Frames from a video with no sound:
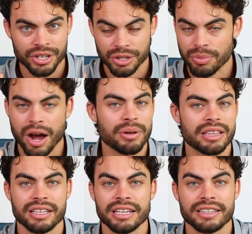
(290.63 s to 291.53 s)
You probably
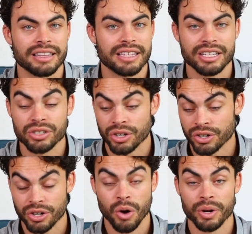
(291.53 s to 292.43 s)
think that things are
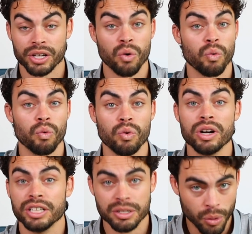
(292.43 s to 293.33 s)
going
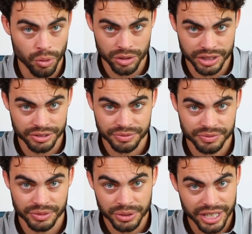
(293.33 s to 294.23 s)
really poorly,
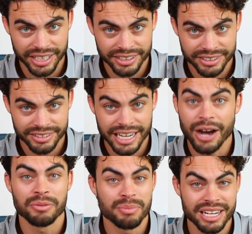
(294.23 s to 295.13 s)
okay?
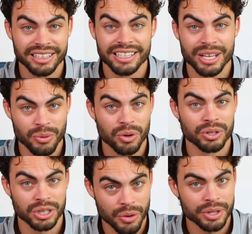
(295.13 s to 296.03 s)
Now, admittedly, they
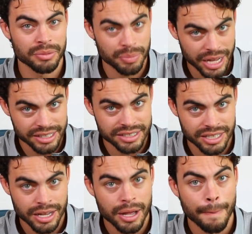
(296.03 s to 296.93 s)
weren't going the best,
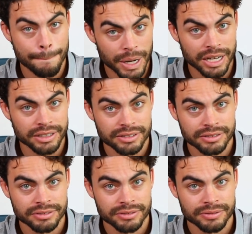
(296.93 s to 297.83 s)
but
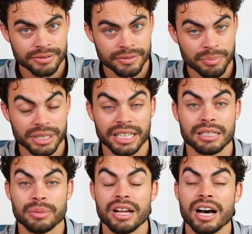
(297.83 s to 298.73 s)
because
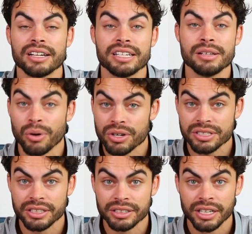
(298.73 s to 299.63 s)
I'm a non-needy
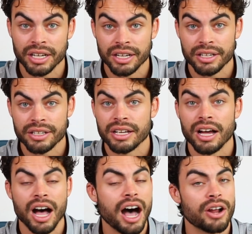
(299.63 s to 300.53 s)
person,
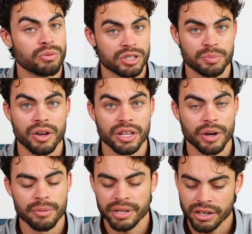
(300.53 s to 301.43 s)
I don't respond that
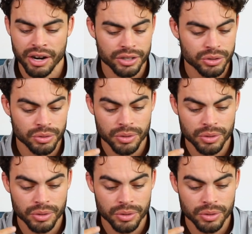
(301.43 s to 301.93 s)
way. I'm like, all right, cool.